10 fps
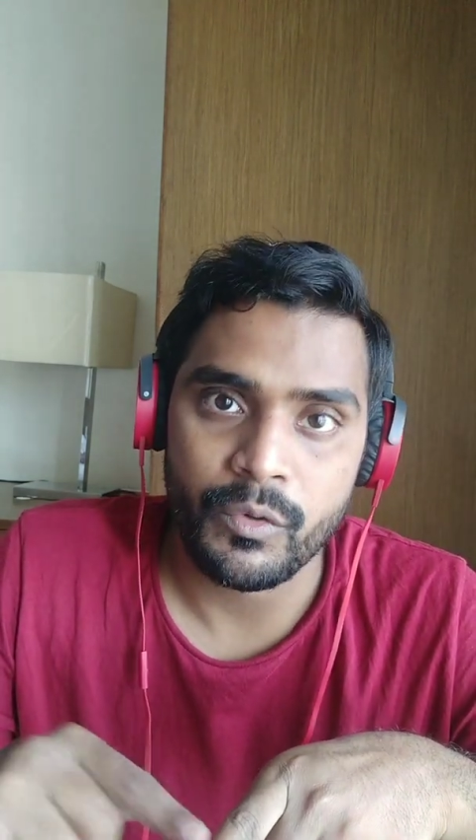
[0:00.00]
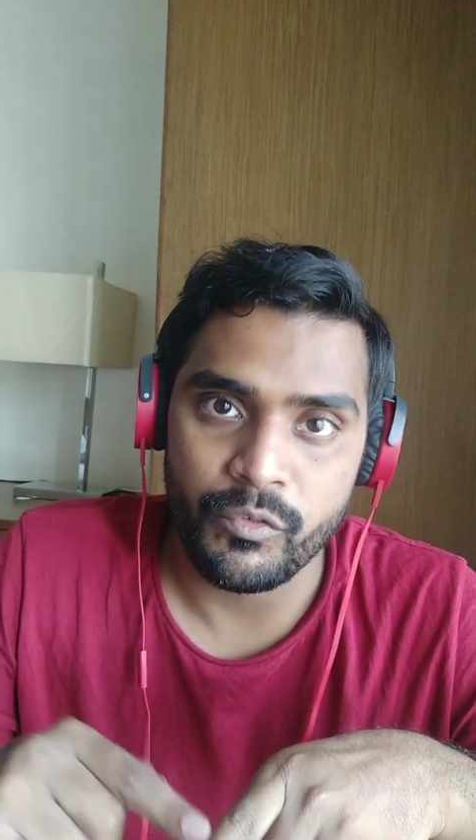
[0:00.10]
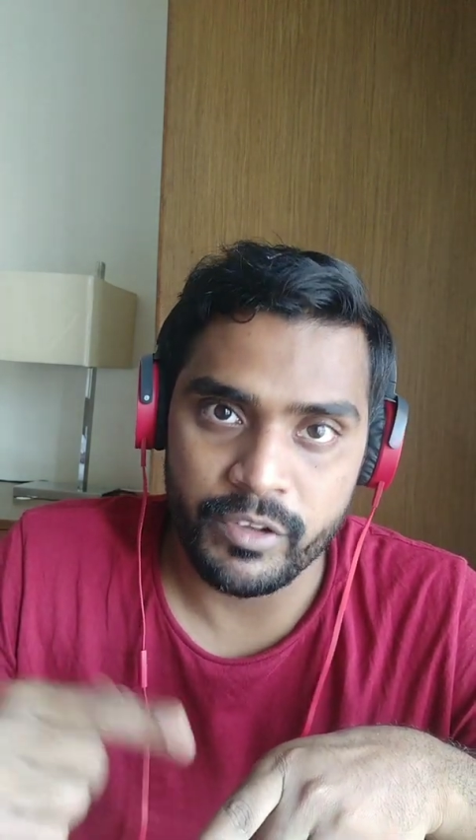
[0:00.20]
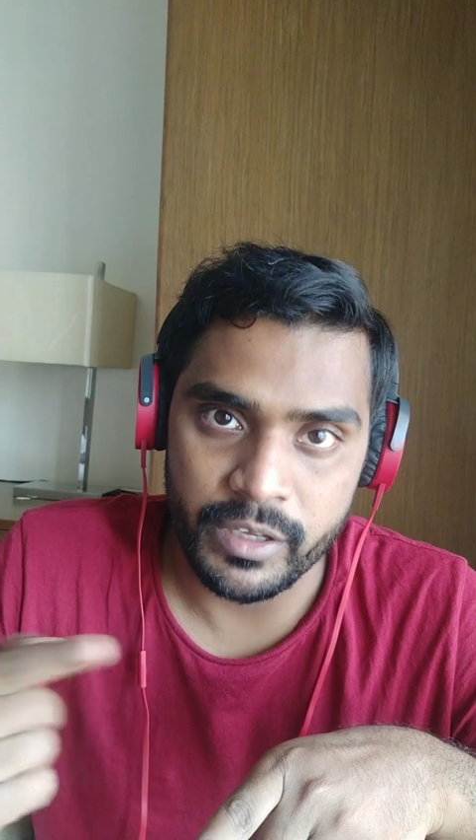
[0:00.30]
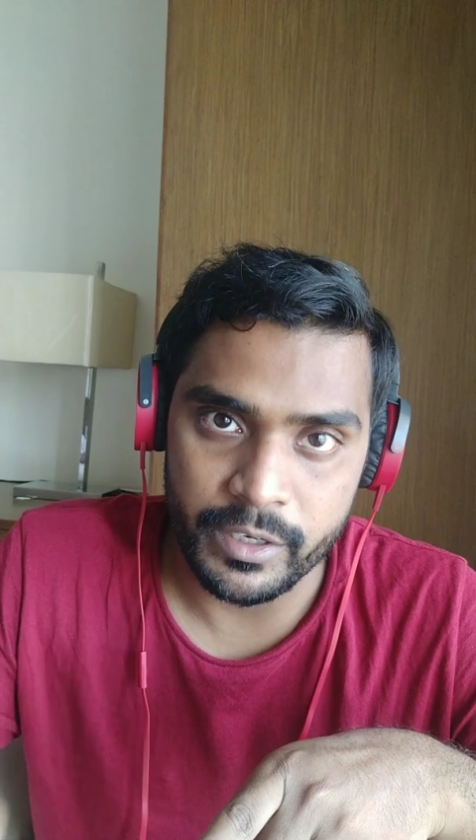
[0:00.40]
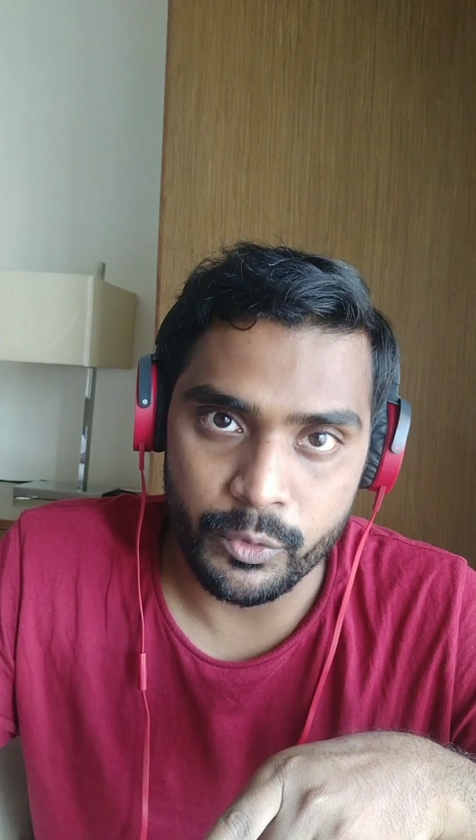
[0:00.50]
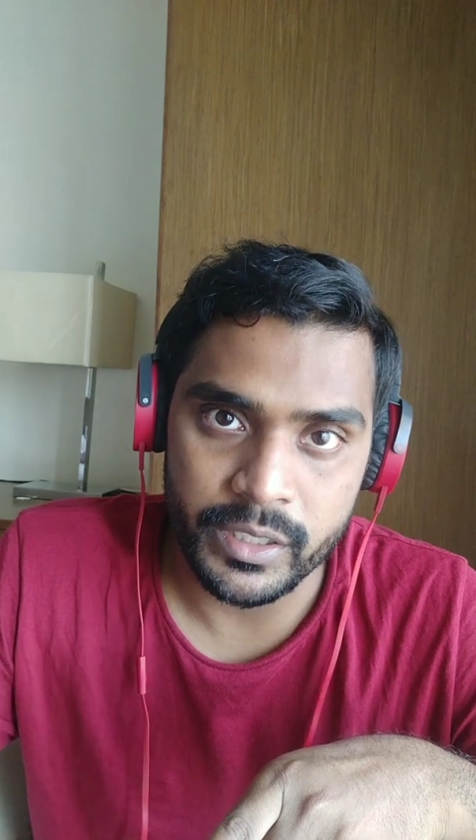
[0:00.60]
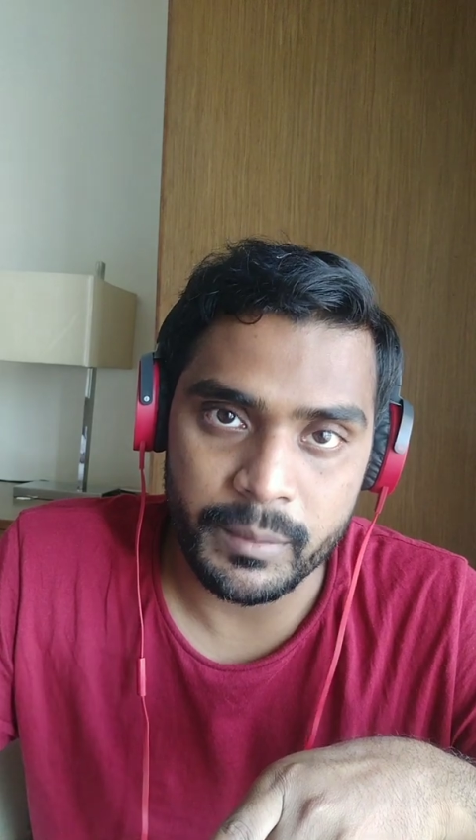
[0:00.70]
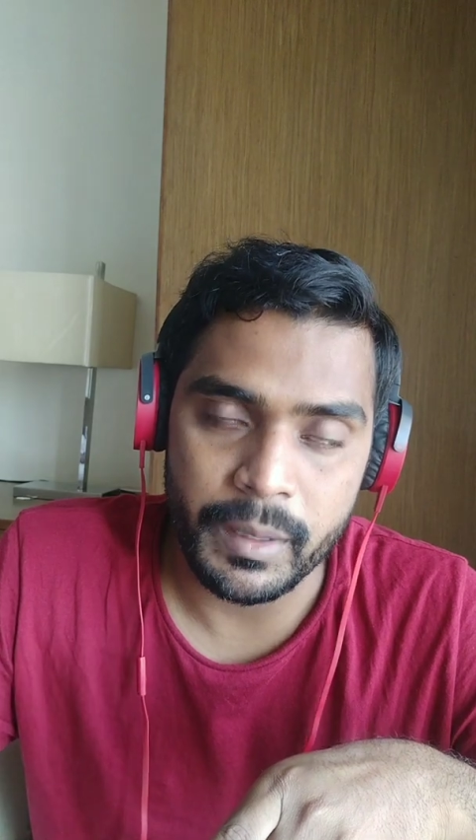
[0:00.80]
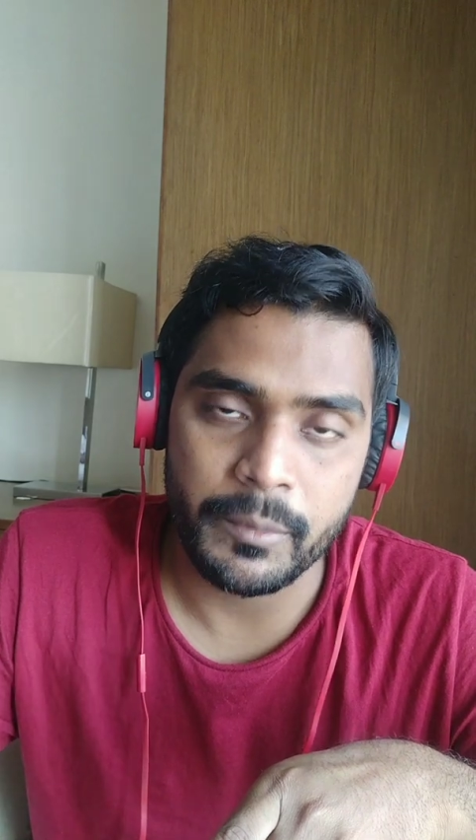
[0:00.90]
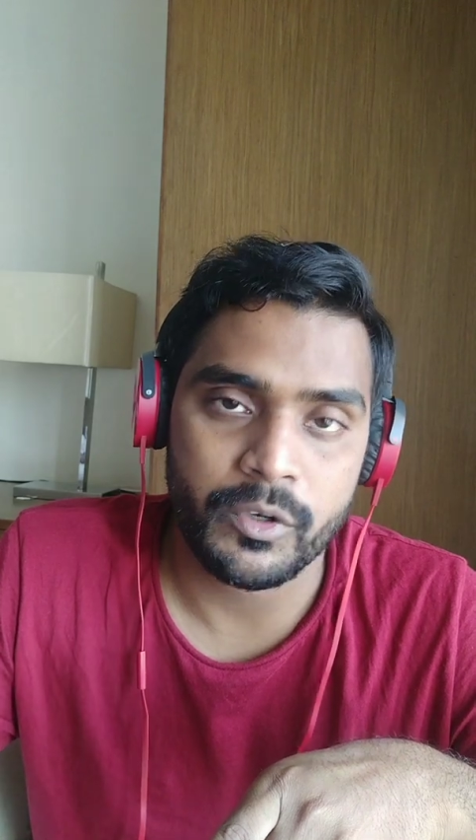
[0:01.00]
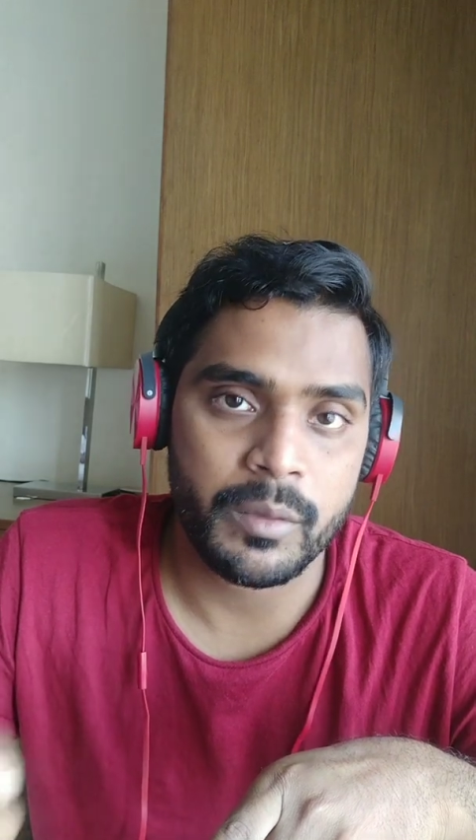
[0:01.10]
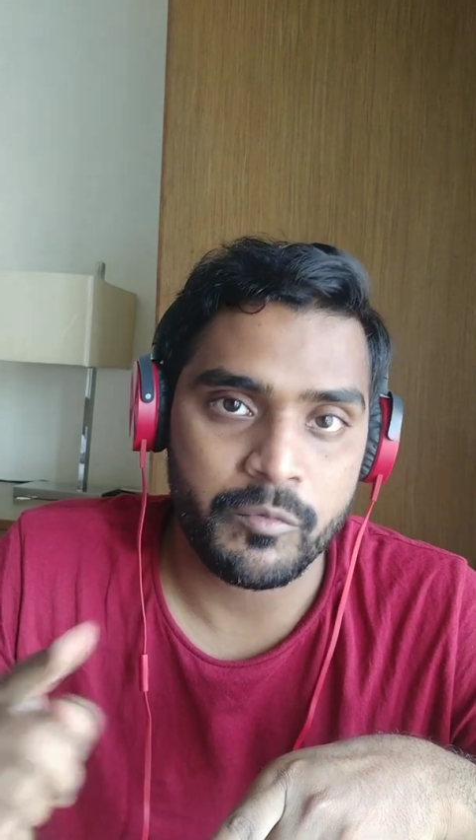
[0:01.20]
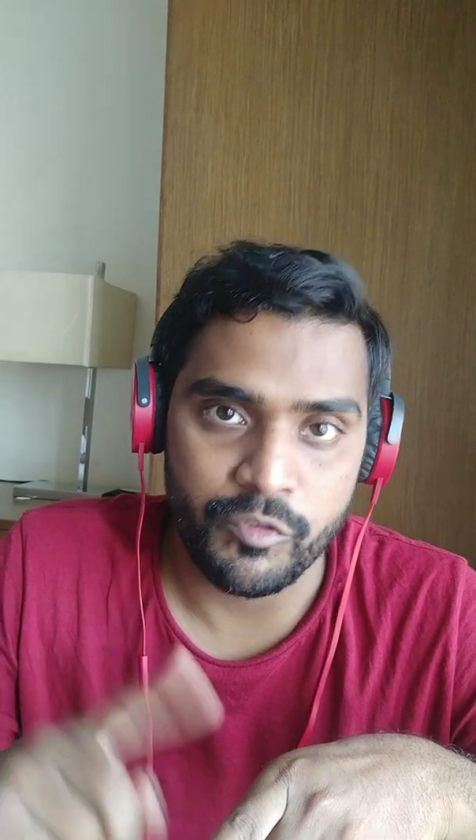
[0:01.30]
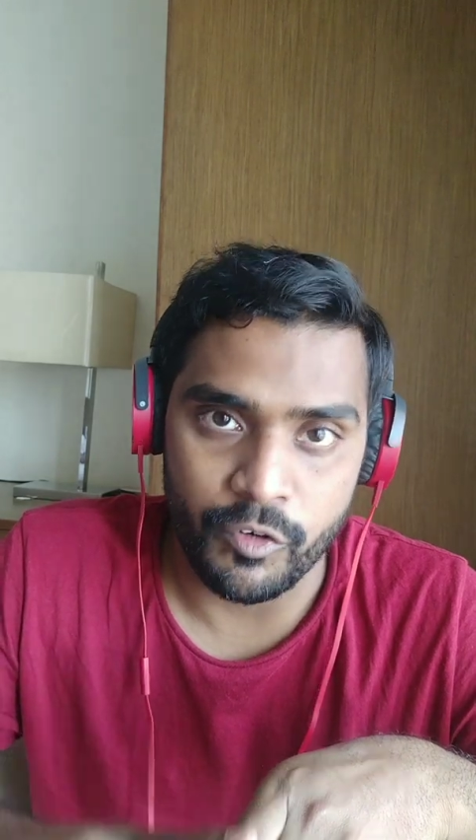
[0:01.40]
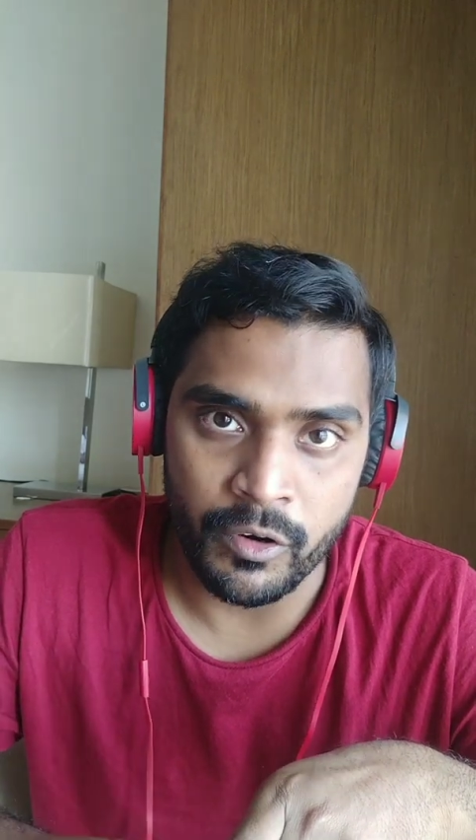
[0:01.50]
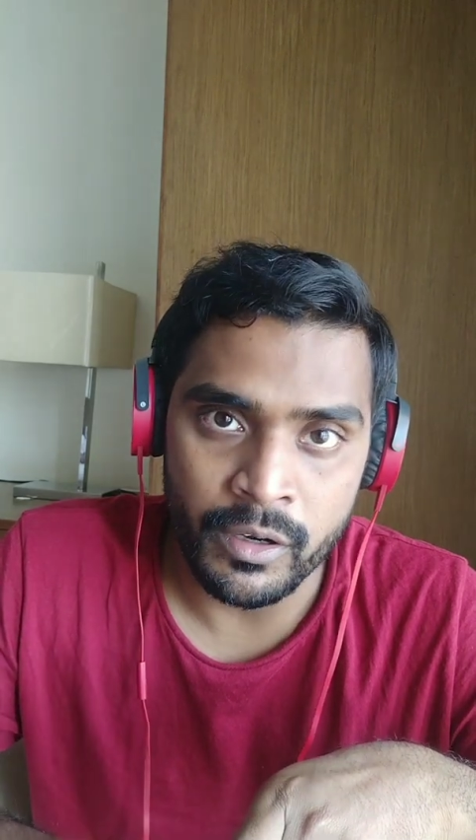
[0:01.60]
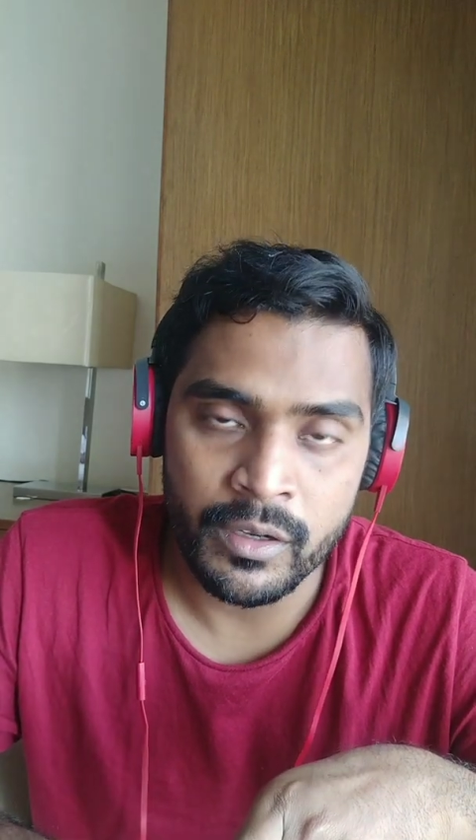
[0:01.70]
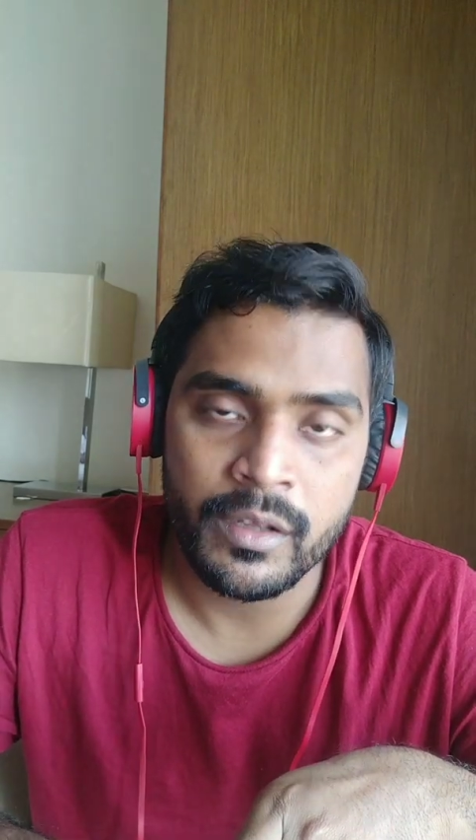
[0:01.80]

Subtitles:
we are doing the mammogram for,